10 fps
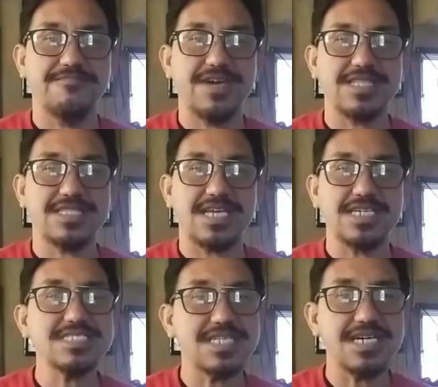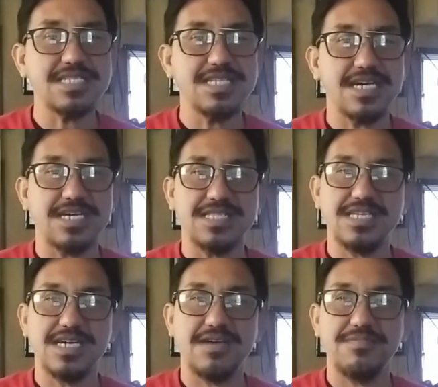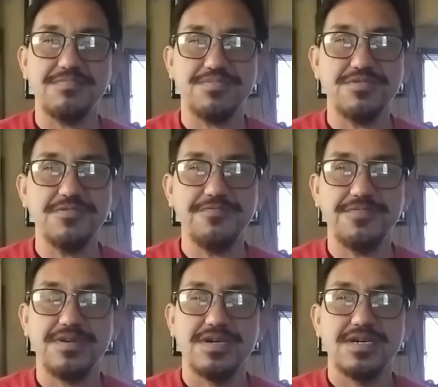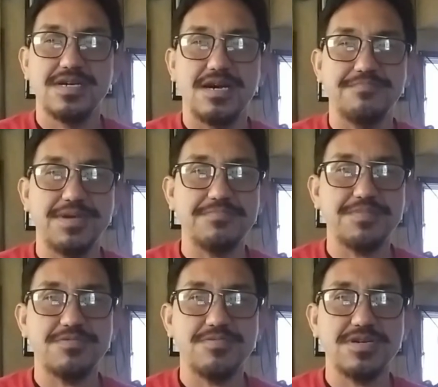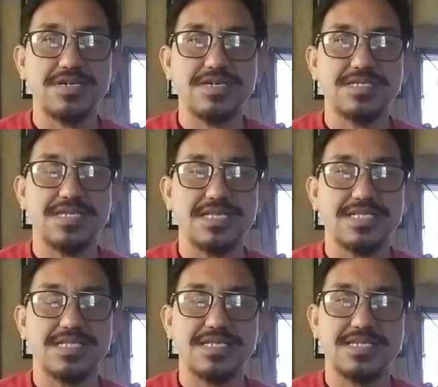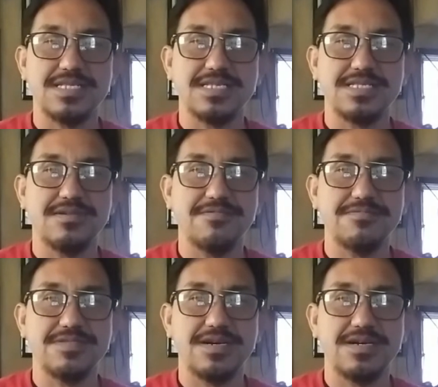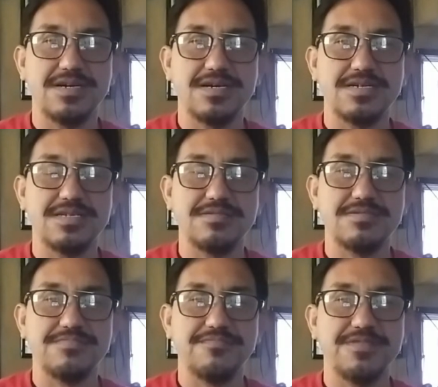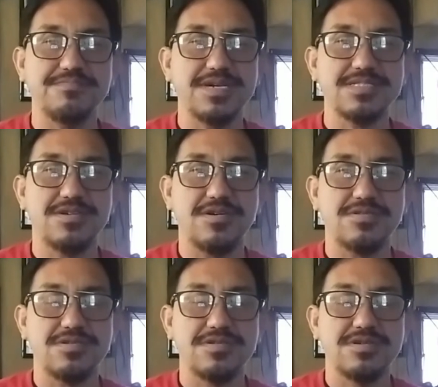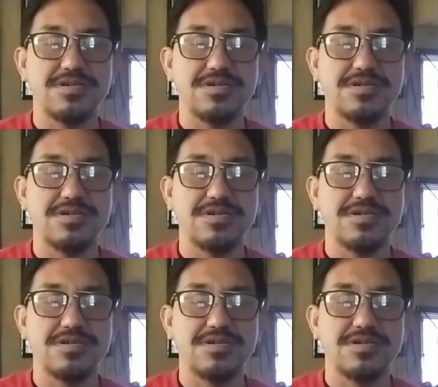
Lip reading: vet tested and they have a proof, a paperwork that the female dog